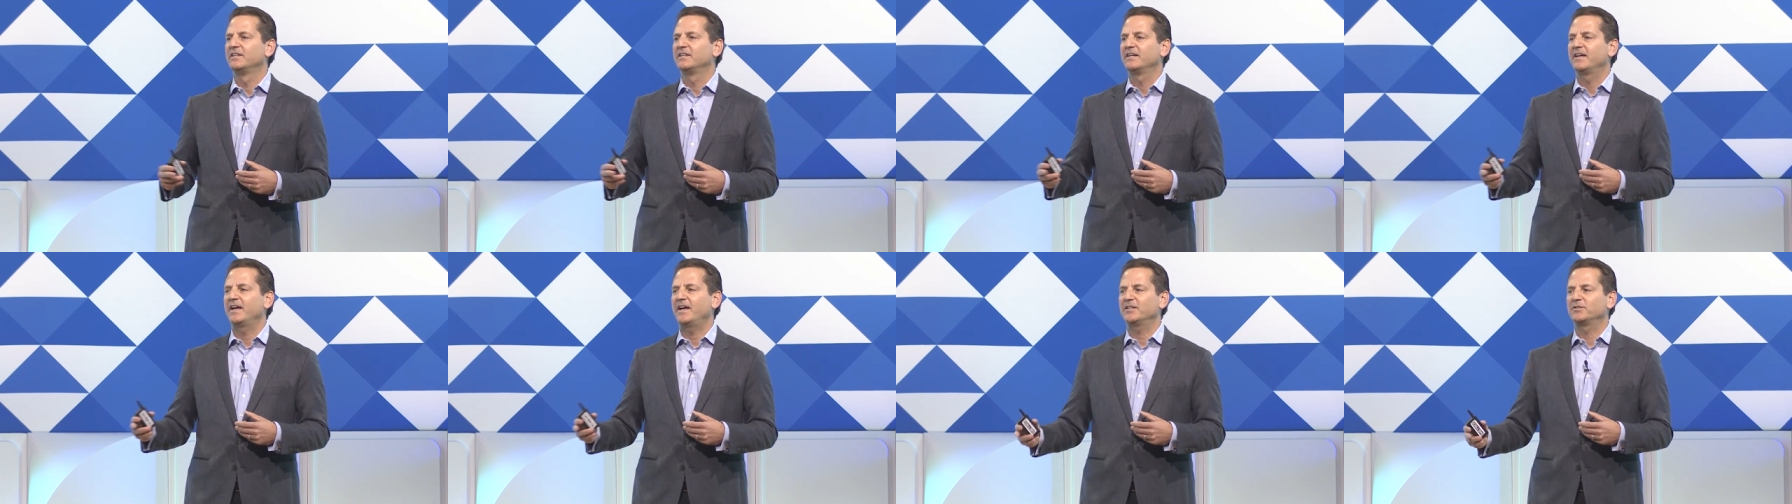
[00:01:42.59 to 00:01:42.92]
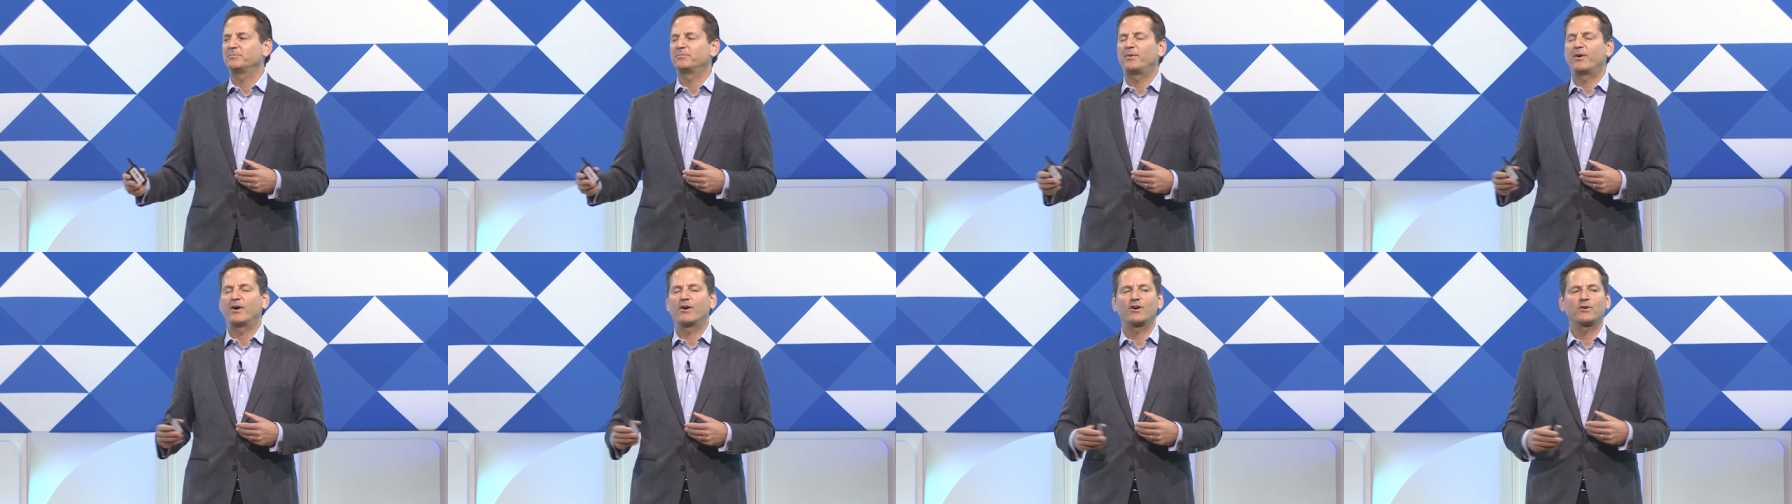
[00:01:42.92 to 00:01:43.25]
as
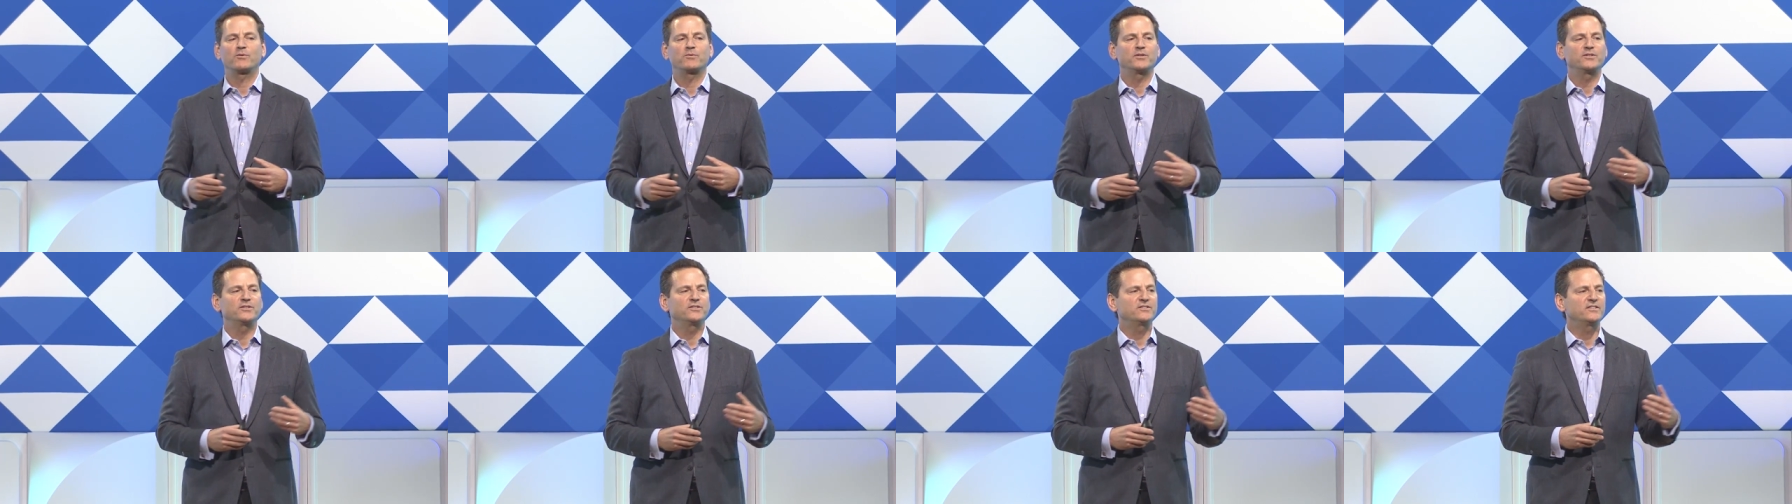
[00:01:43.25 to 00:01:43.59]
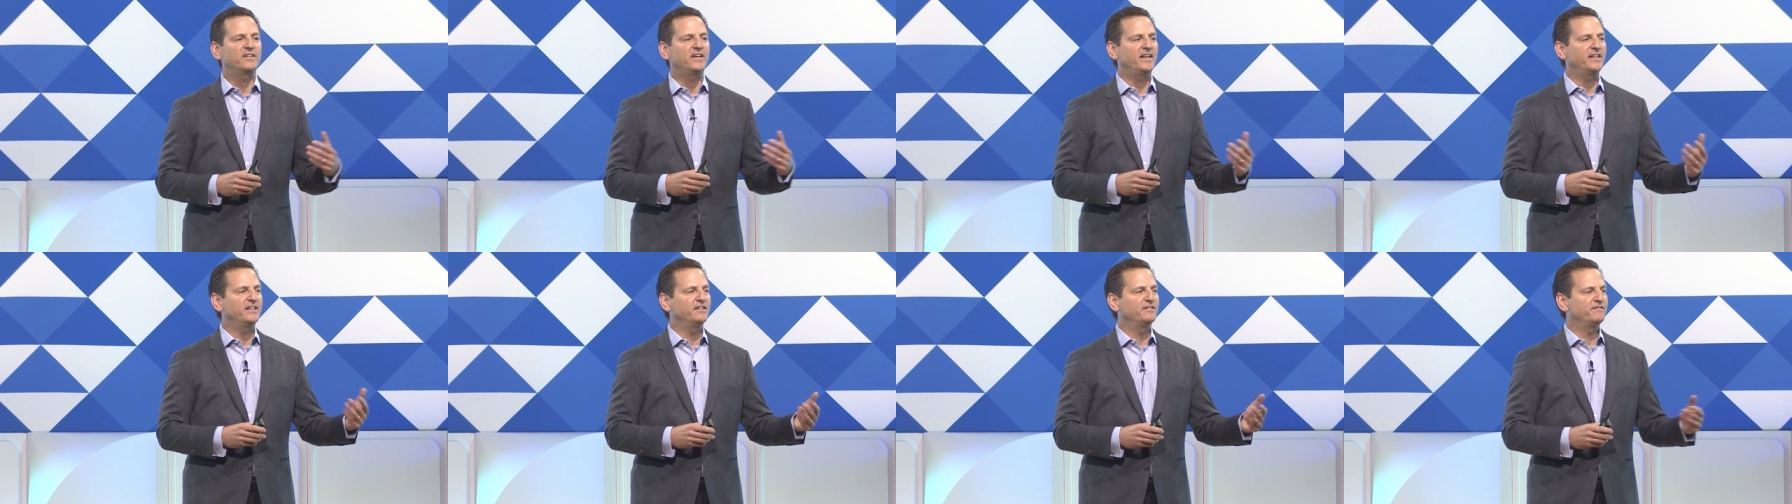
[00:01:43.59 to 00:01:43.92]
borrowers
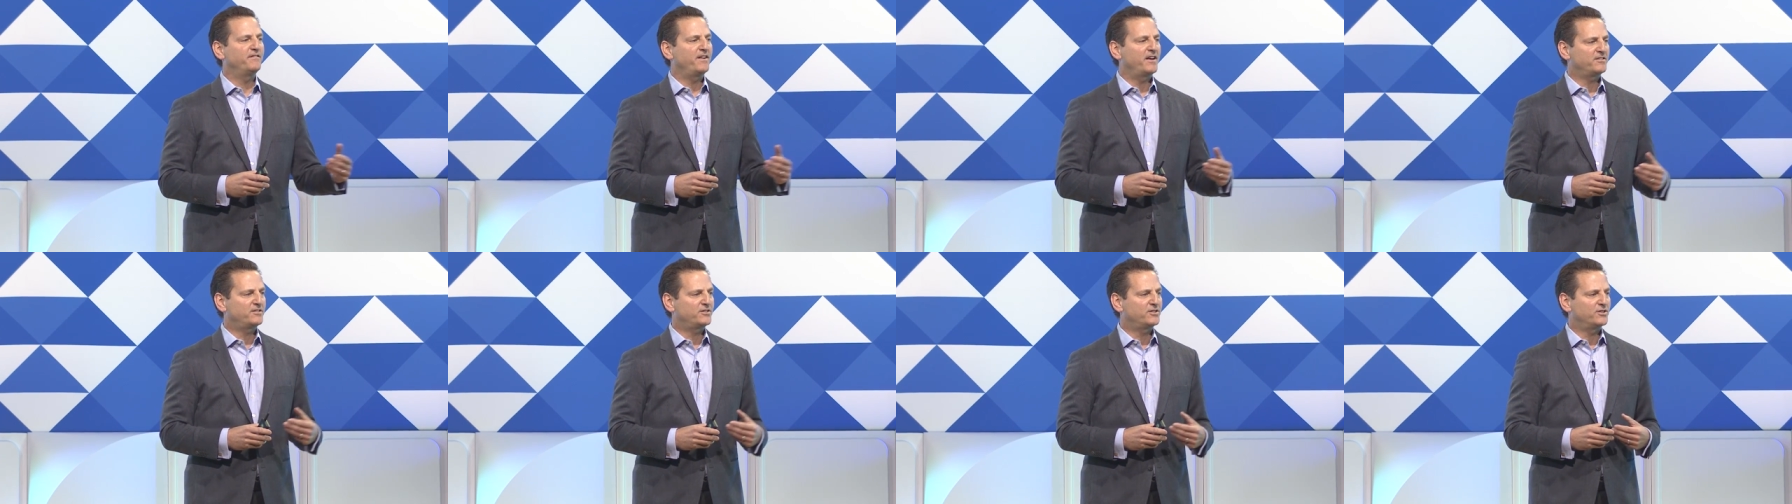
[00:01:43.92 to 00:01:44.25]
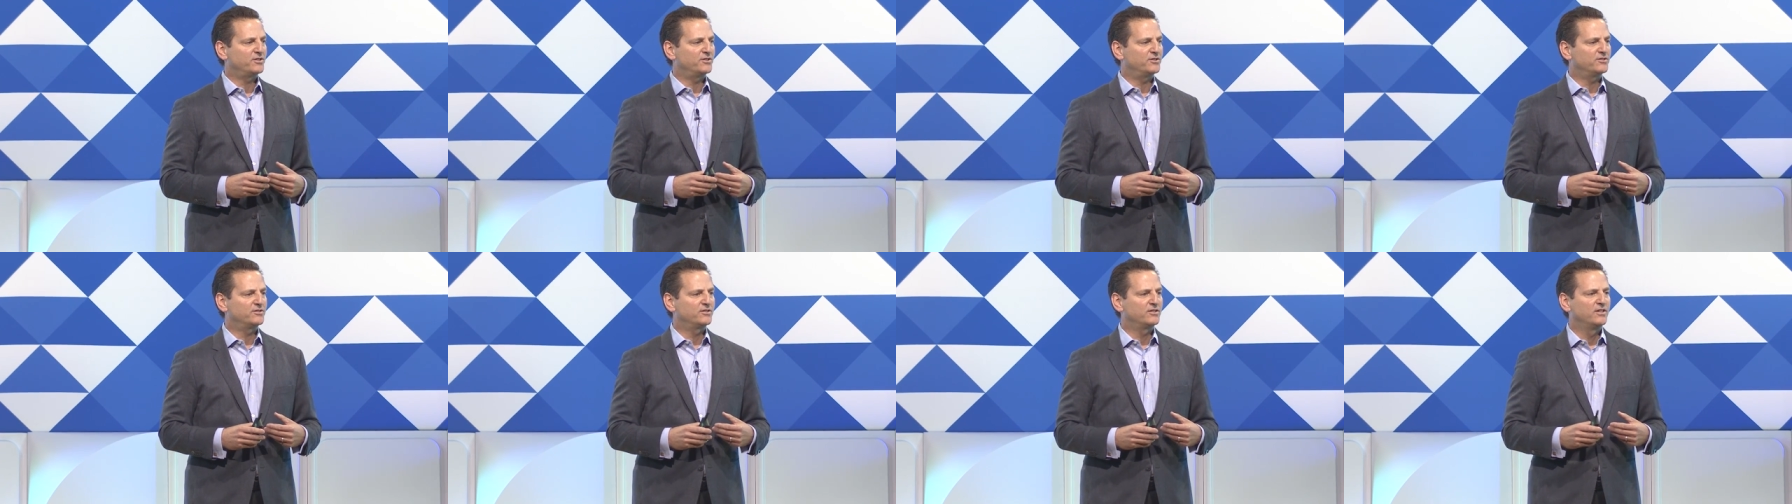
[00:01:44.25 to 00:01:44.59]
and
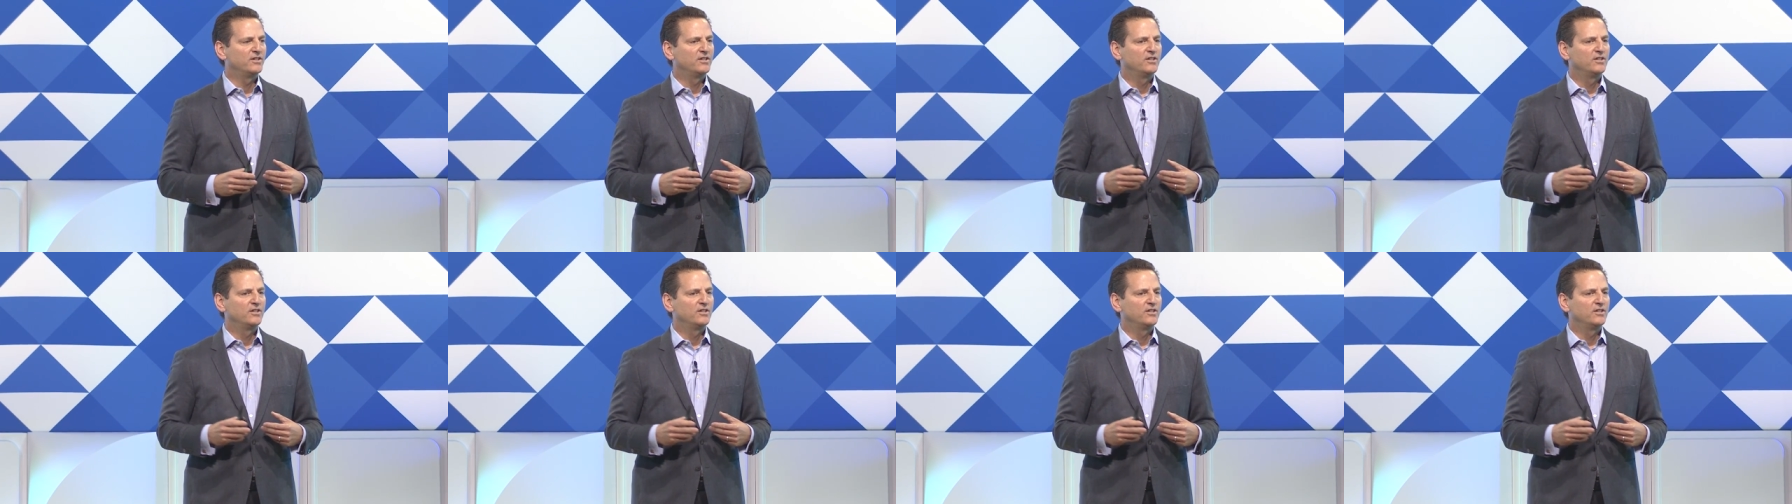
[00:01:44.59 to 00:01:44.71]
investors